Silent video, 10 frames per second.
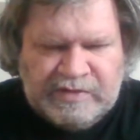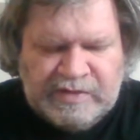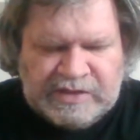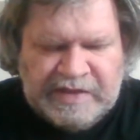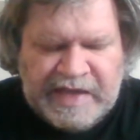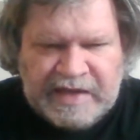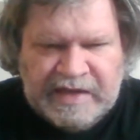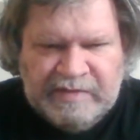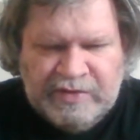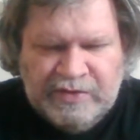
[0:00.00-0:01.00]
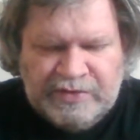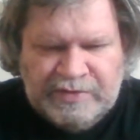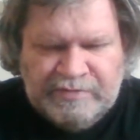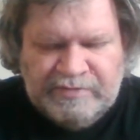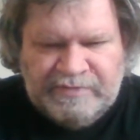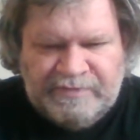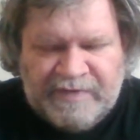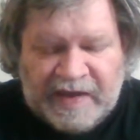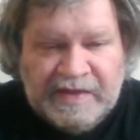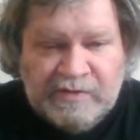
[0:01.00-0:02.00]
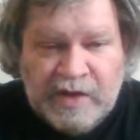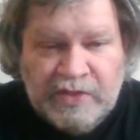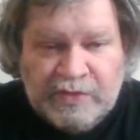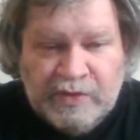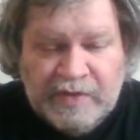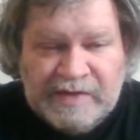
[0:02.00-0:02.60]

tossed in the agony booth and finally run through.